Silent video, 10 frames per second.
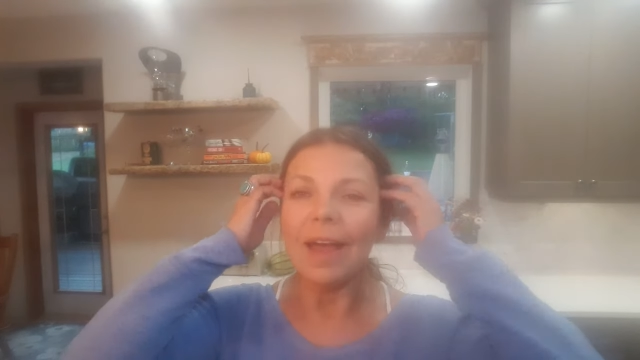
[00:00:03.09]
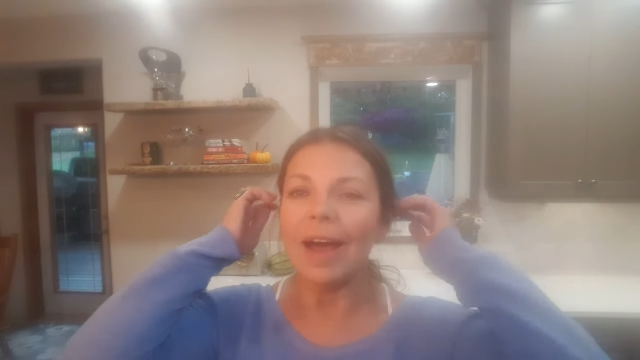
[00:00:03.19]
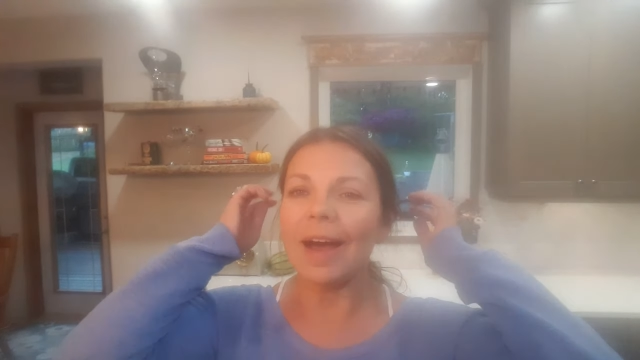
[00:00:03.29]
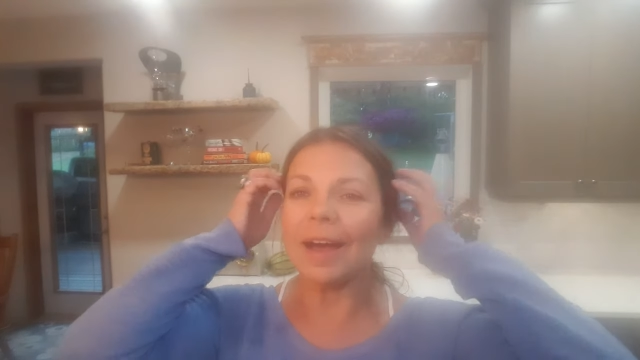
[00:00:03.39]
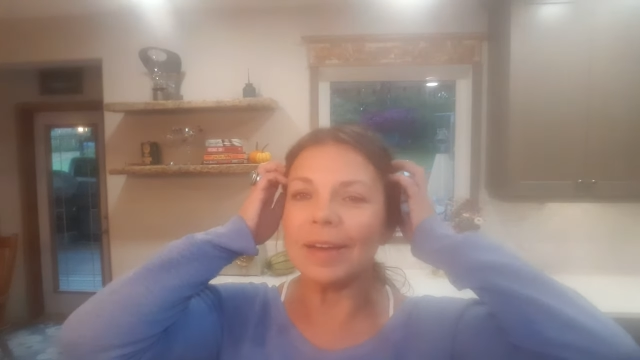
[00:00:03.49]

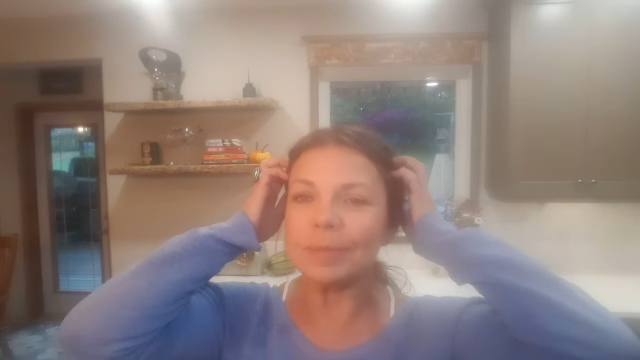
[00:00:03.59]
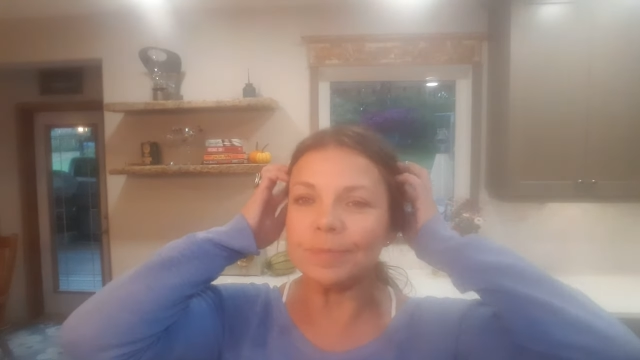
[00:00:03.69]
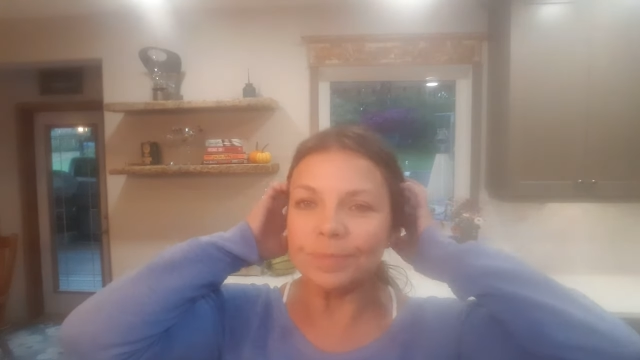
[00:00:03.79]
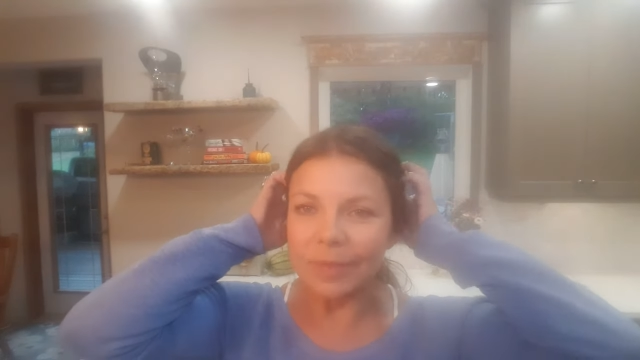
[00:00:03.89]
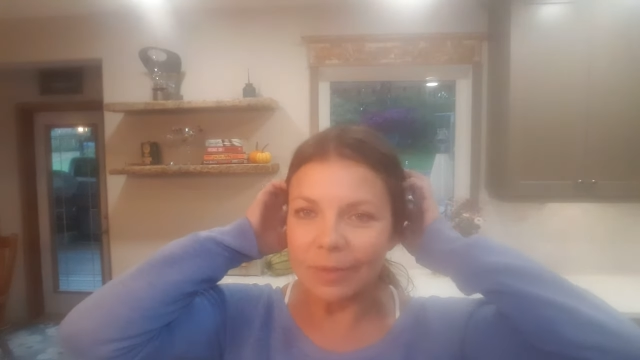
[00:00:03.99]

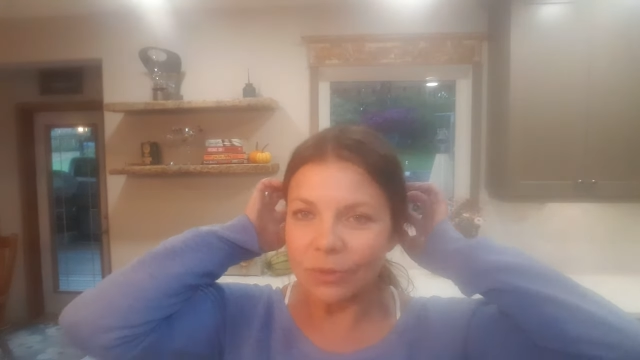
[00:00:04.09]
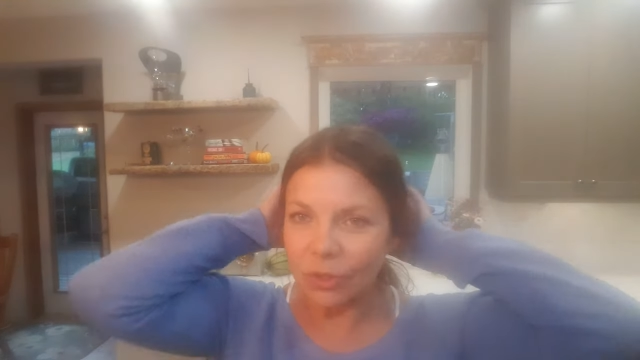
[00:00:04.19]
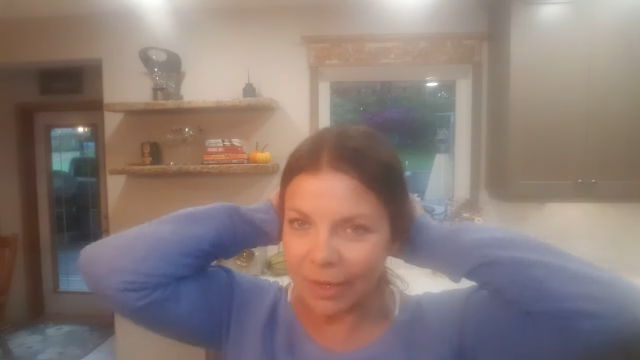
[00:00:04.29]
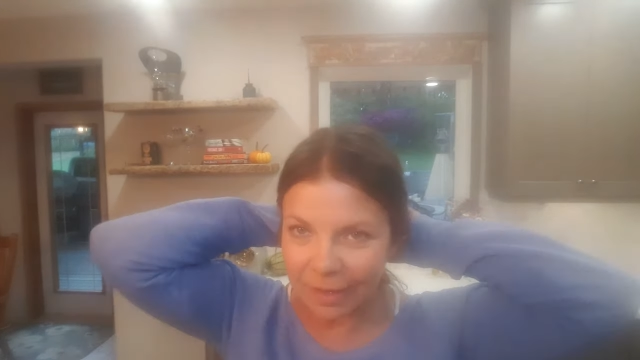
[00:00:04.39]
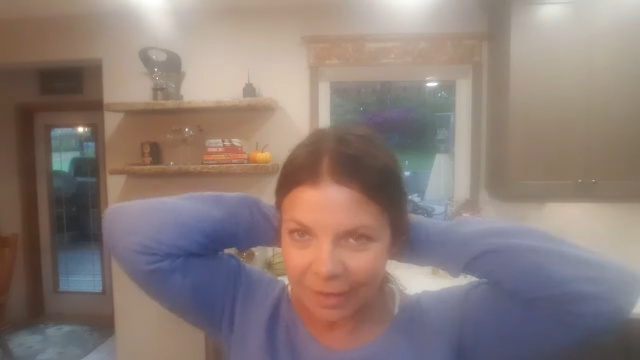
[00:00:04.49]

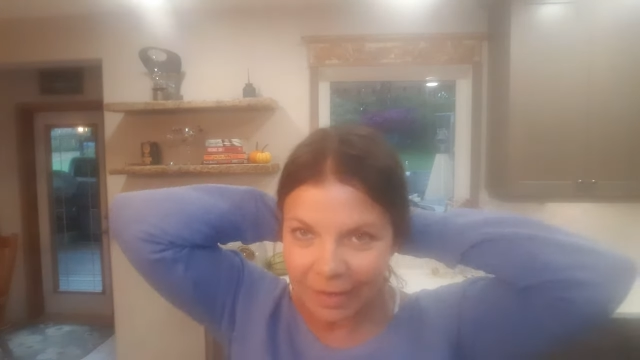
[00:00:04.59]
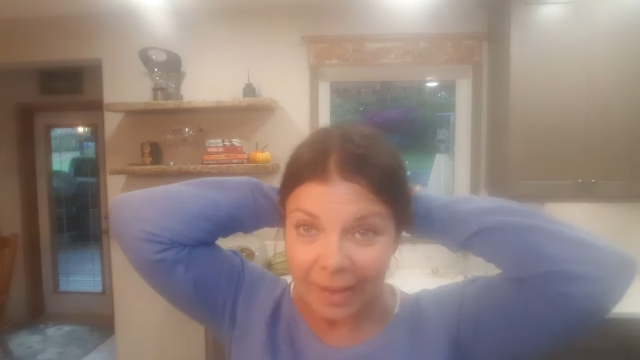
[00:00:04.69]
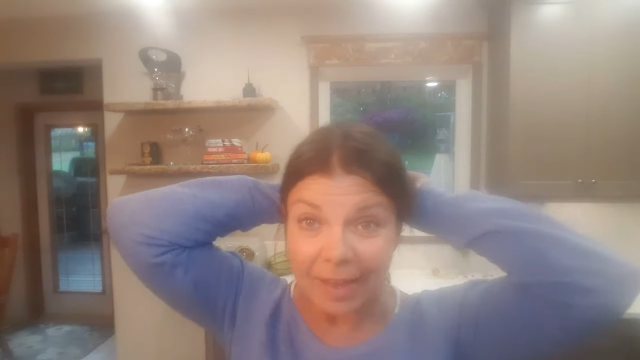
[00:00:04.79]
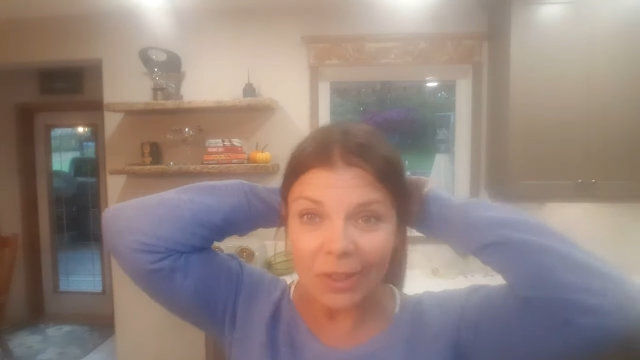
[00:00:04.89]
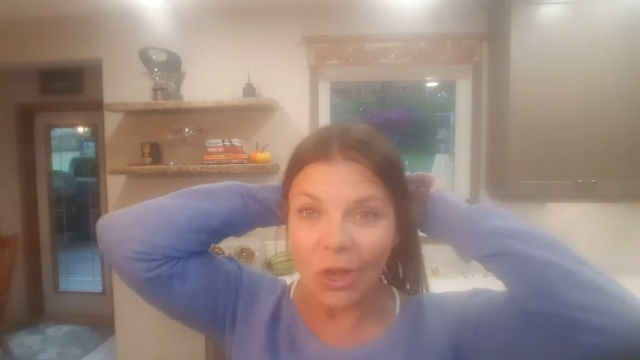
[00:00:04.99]
Trying to
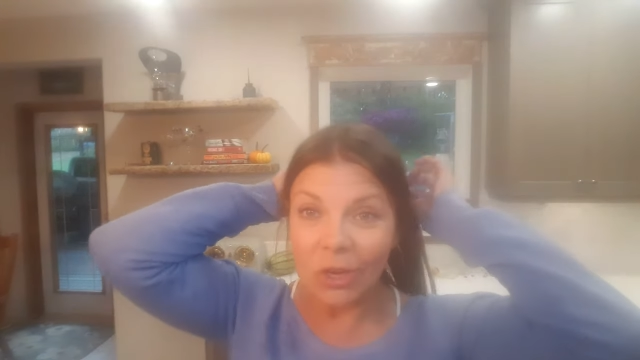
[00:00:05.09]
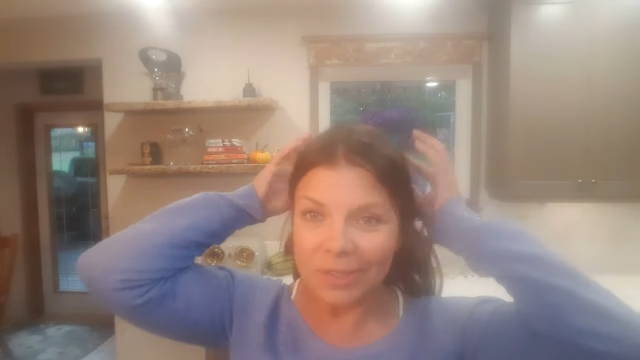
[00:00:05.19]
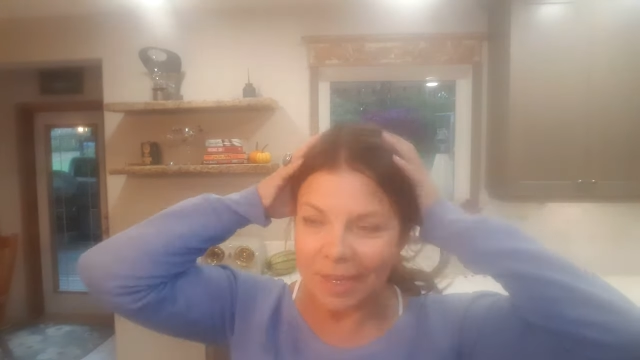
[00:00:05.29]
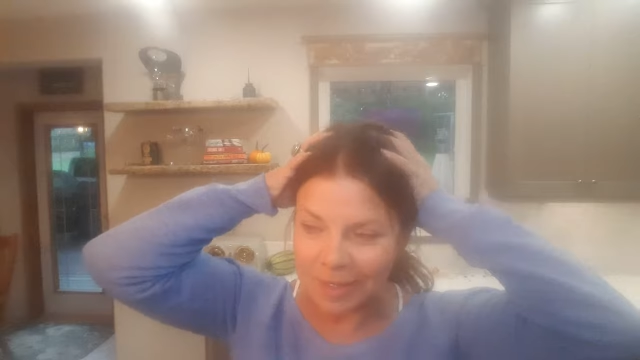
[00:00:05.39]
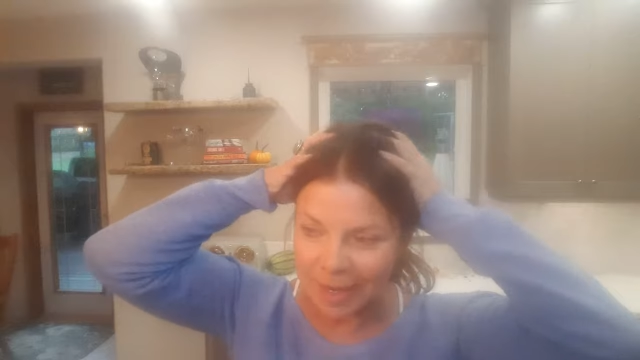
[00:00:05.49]
had a long
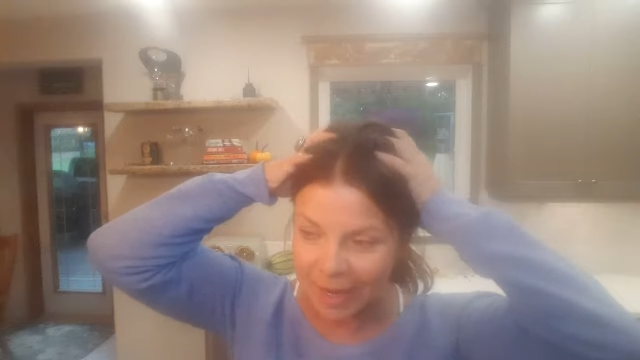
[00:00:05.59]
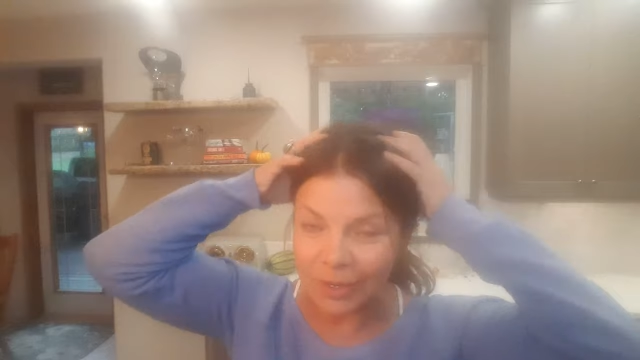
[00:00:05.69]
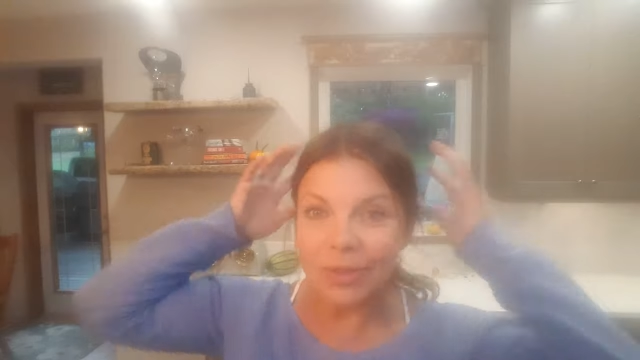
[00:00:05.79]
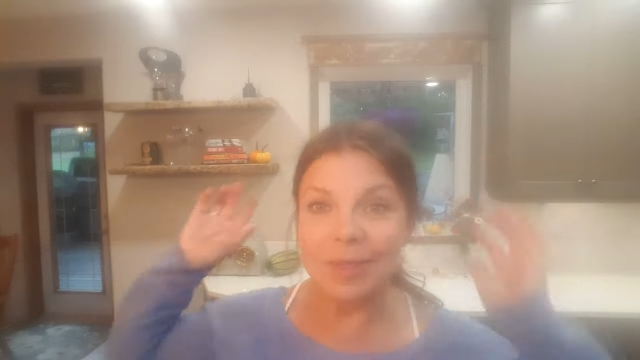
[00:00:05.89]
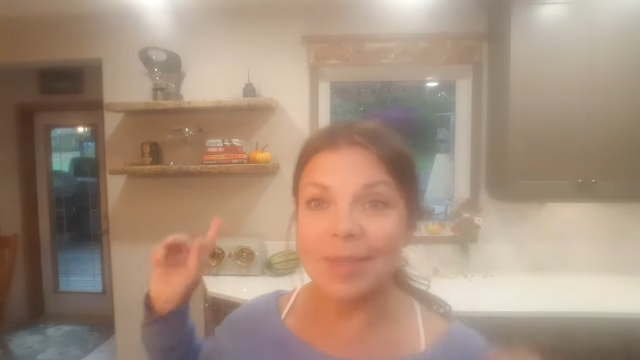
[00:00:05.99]
day today.
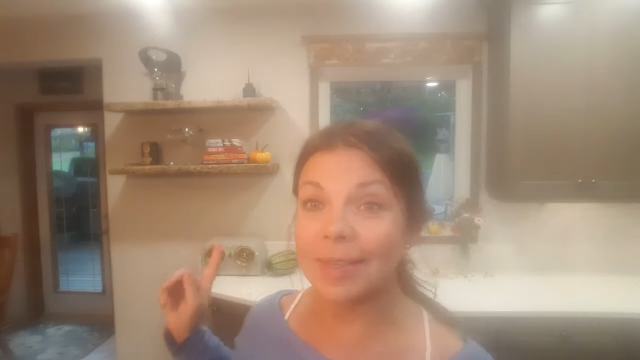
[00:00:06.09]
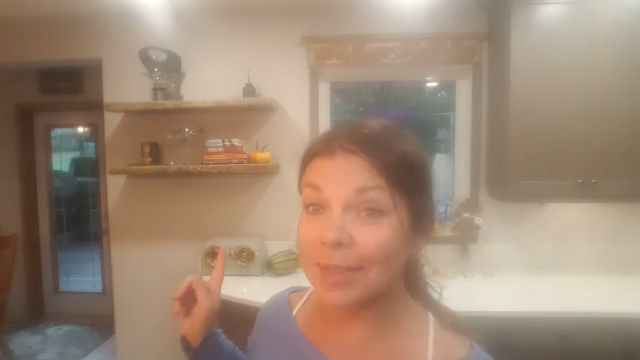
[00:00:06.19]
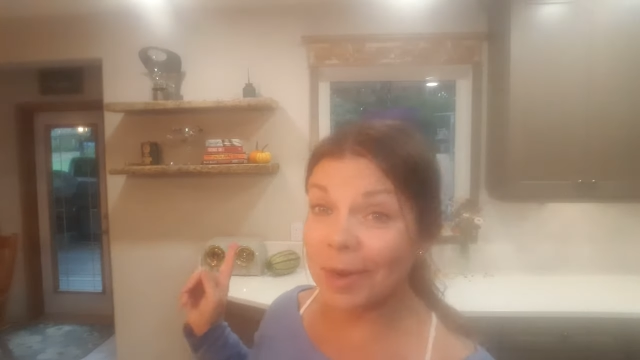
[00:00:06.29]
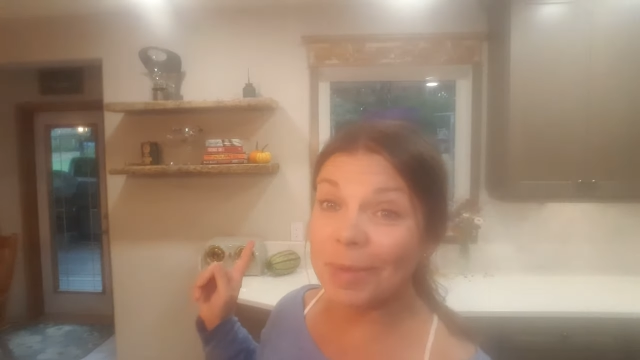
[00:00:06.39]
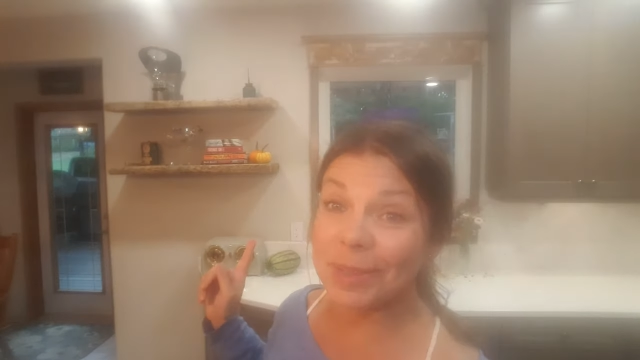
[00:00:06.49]
You can see it's a
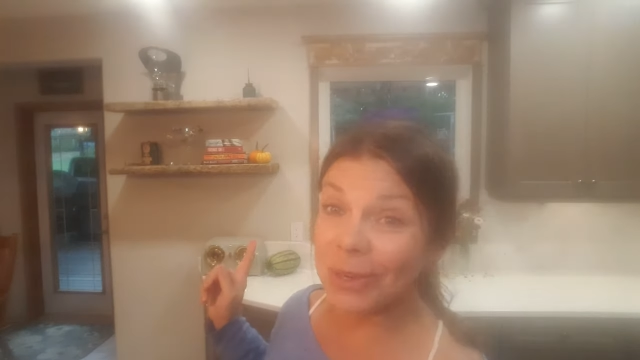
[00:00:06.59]
little bit